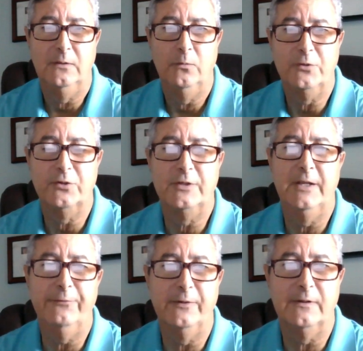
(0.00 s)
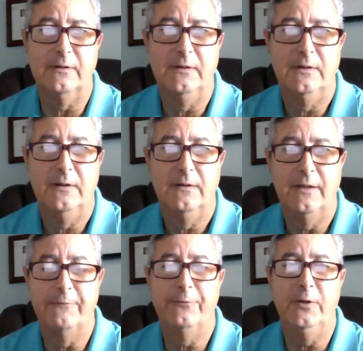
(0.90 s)
which are different
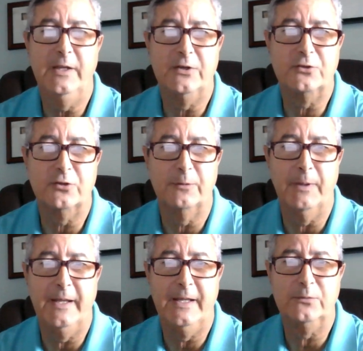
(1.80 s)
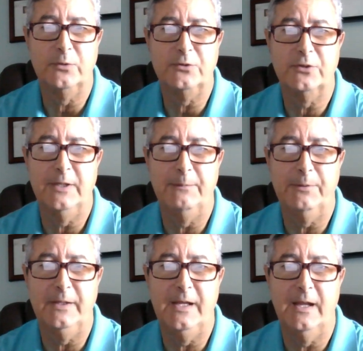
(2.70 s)
than fully insured plans, which are
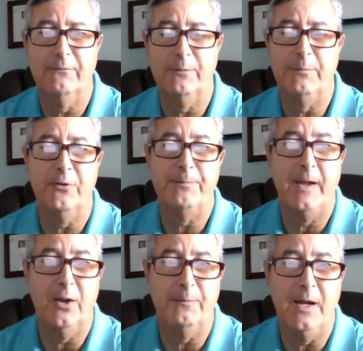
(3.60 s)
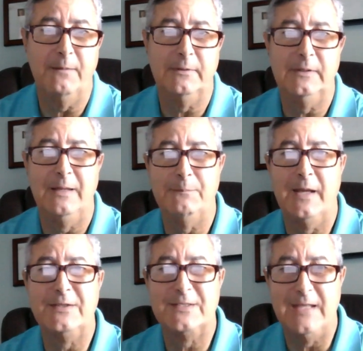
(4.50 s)
typically covered both by Obama and
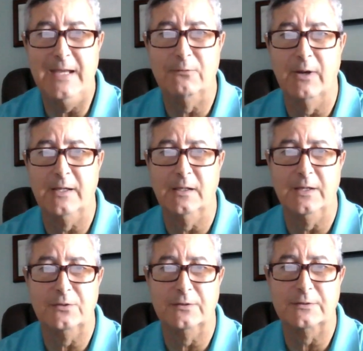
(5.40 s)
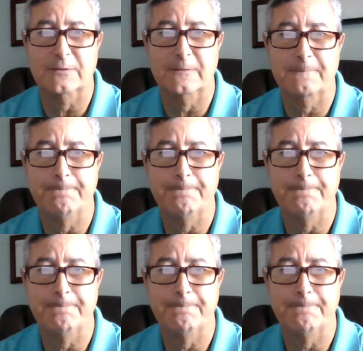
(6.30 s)
by state regulations.